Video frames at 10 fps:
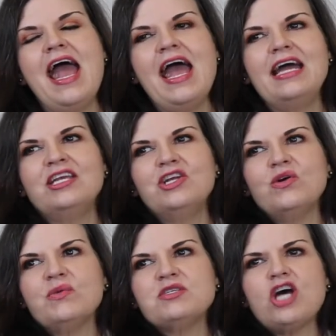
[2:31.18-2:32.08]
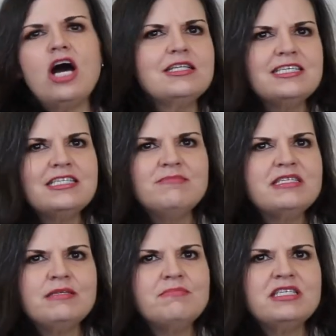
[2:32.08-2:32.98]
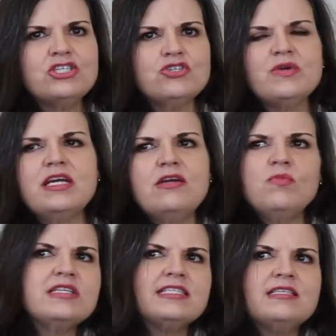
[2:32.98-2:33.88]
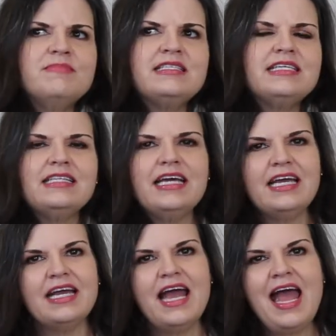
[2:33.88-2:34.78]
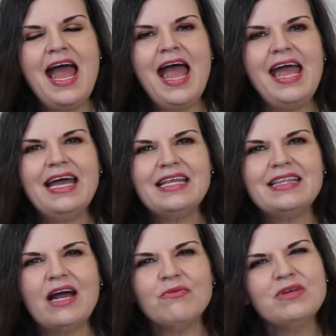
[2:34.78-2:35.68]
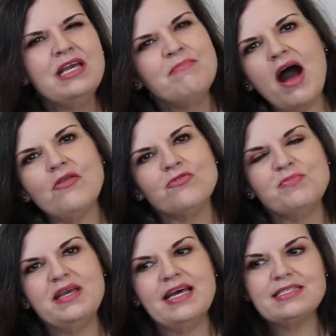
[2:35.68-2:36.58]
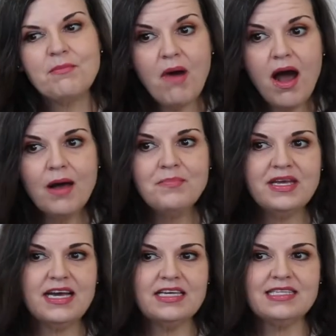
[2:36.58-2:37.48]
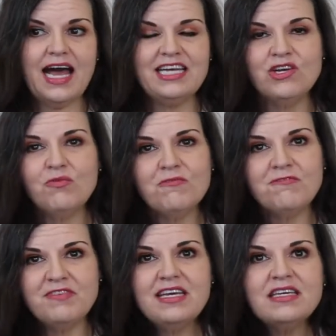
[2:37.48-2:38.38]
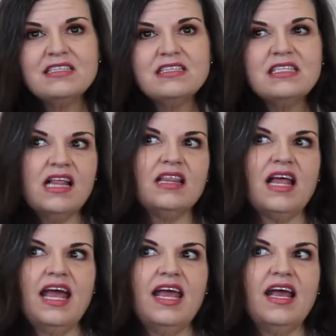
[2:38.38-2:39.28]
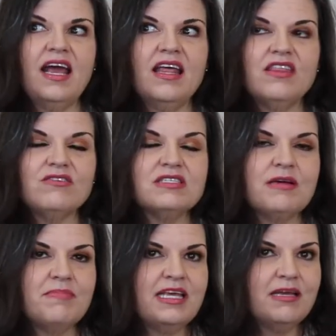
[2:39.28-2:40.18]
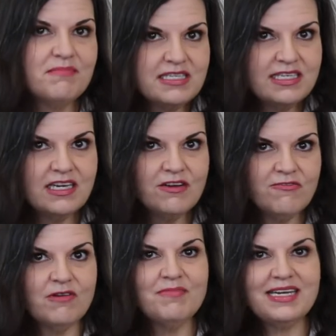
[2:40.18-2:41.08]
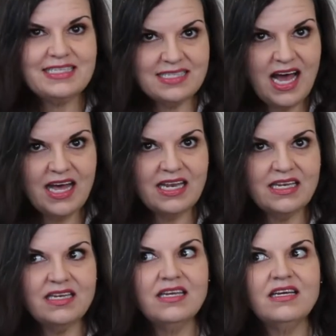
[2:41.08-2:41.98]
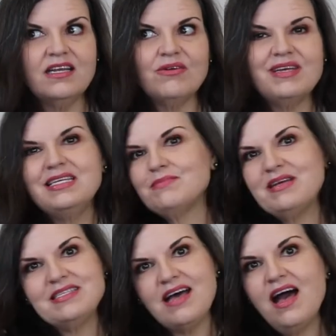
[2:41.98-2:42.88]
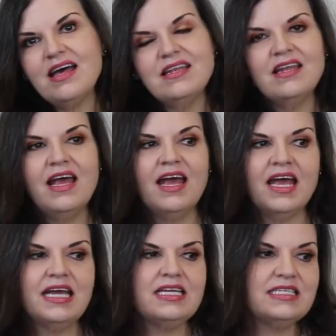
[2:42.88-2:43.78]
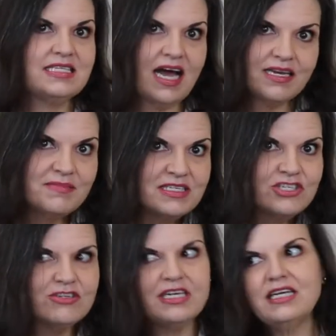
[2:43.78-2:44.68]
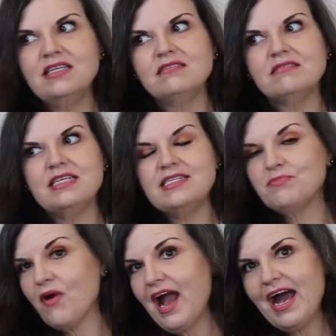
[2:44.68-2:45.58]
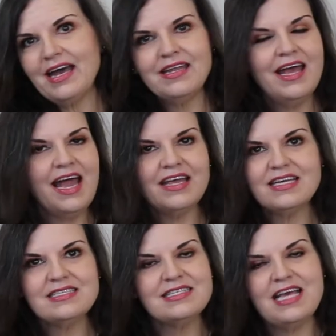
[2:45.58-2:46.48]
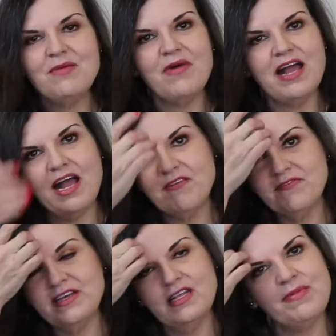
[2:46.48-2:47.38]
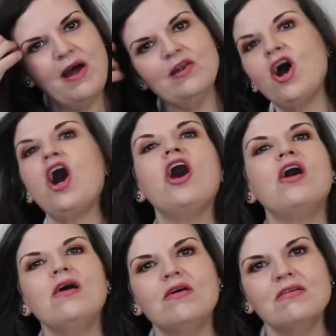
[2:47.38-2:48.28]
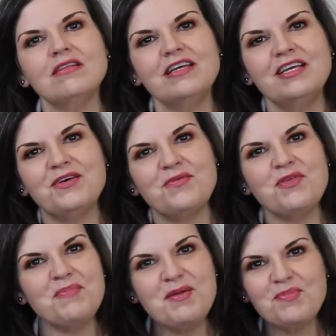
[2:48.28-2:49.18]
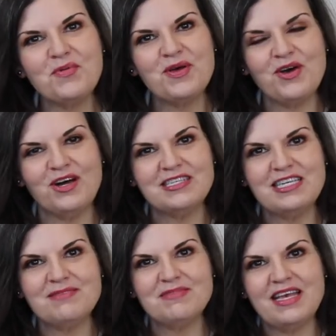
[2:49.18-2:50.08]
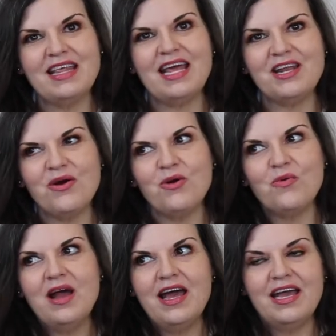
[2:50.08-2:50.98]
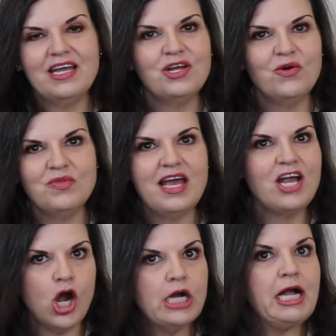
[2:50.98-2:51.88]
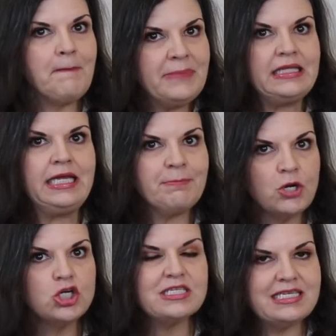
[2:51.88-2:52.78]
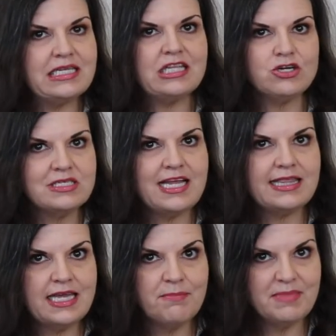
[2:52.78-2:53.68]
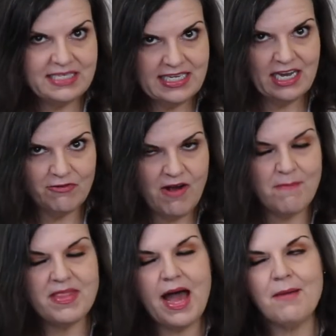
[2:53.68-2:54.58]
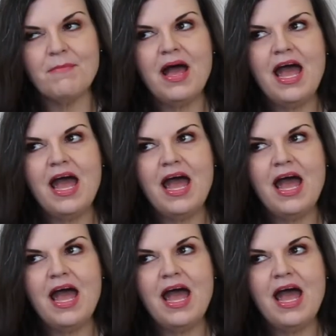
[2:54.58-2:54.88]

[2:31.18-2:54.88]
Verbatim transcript: And, you know, it was autism is a mystery. What's the missing link? And that really bothered me as a mom, because I don't feel like there's something missing from my son. You know, he's my son and he's not a mystery, he's Brad. And that's the same way I feel about all, you know, the people with autism as I know. You know, they are a complete person. There's nothing missing from them.